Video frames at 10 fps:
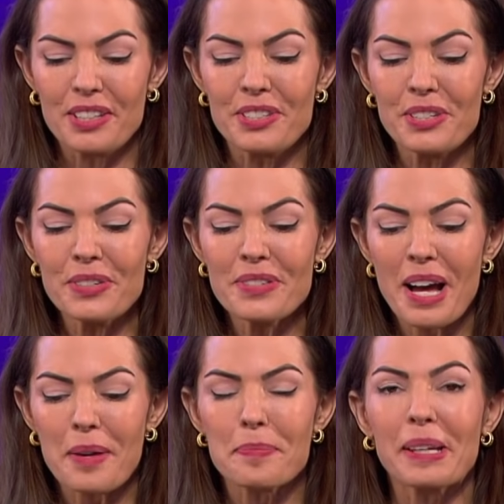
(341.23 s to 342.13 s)
Do
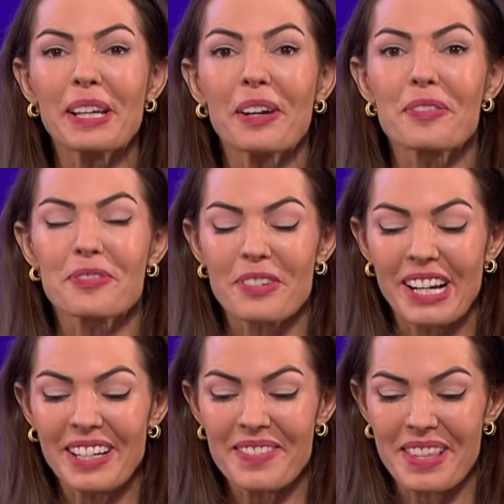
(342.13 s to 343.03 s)
not be
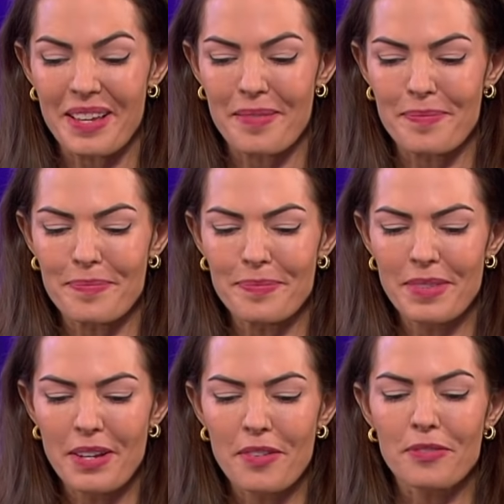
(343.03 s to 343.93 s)
afraid of them,
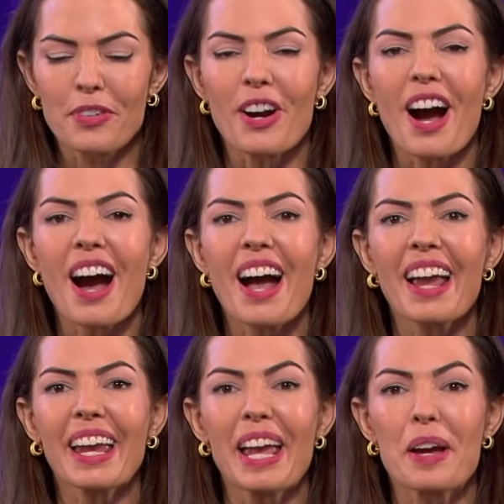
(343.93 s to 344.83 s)
for
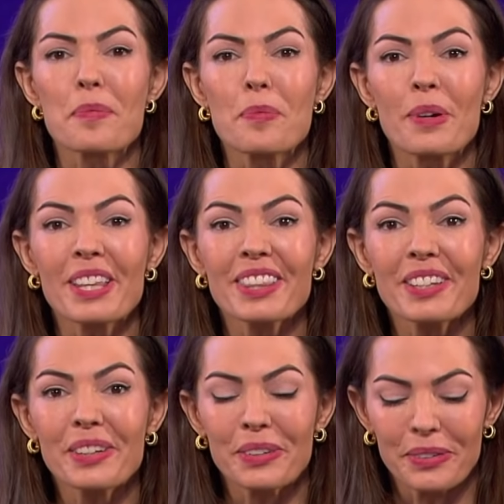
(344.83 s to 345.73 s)
I am with
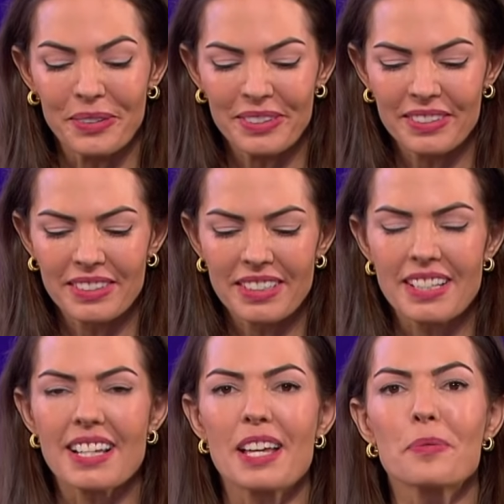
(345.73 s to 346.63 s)
you
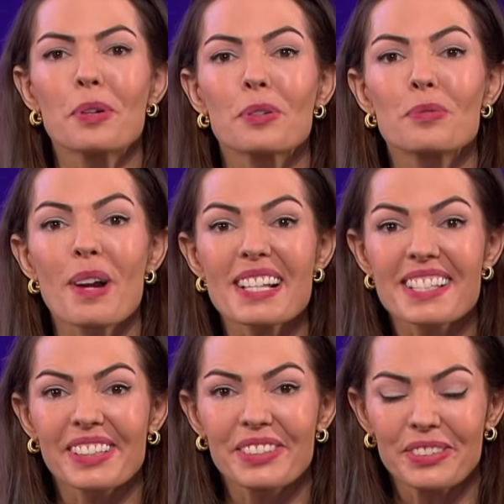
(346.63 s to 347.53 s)
and will
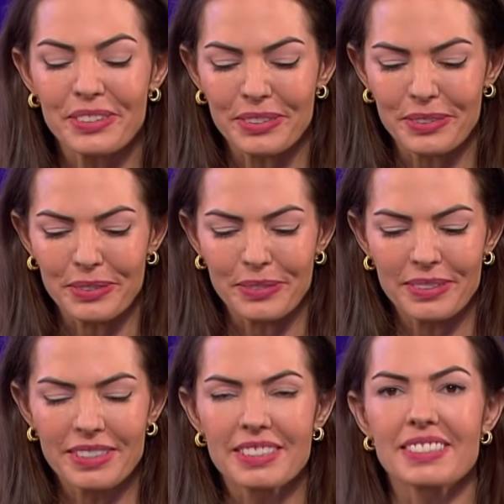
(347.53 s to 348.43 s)
rescue you,
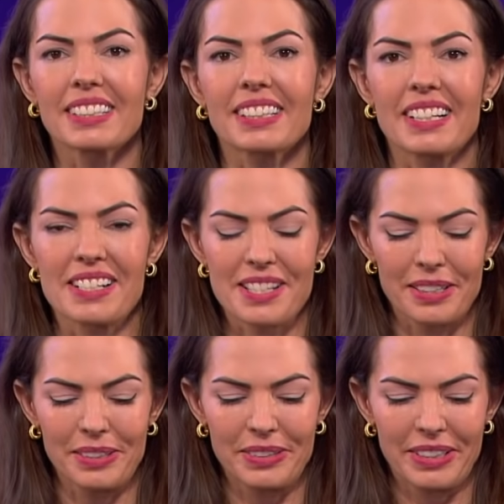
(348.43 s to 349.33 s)
declares the
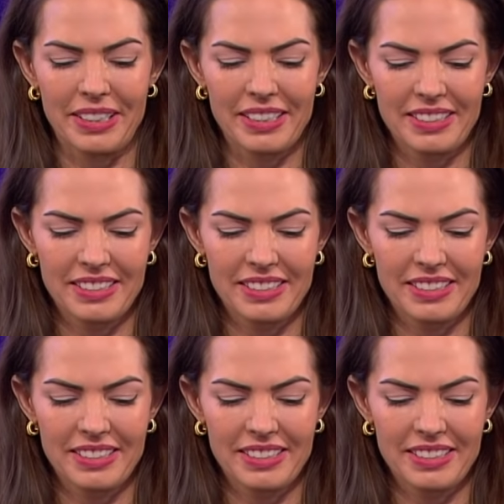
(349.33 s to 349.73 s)
Lord.